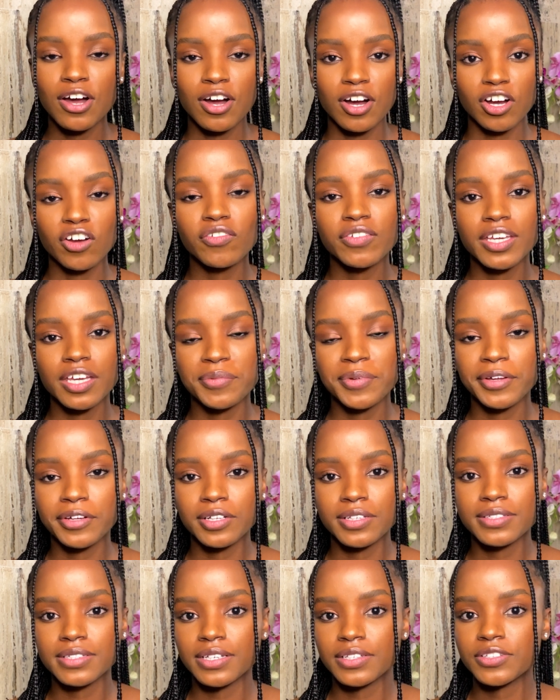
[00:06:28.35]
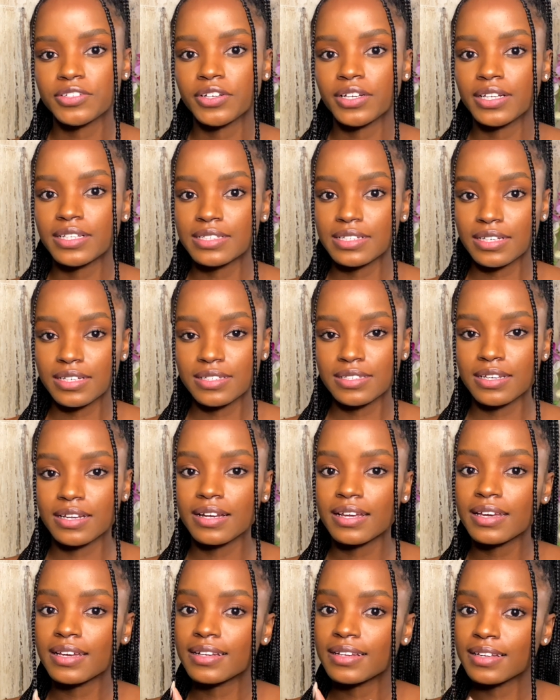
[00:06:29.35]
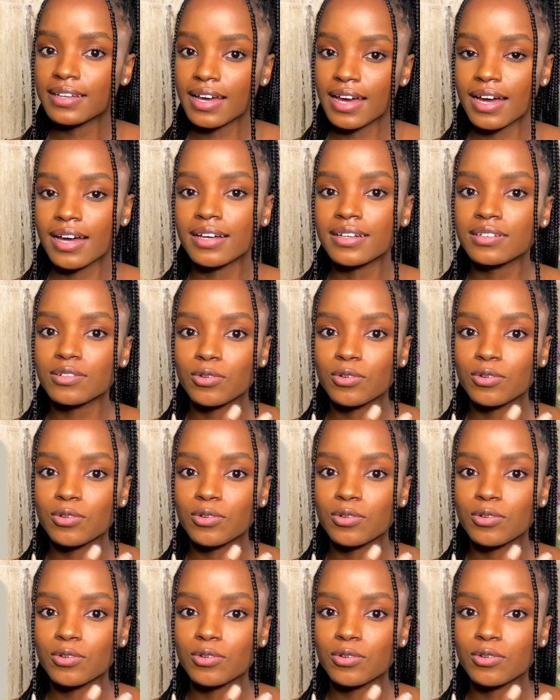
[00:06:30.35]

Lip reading: of chemical sunscreens is that it can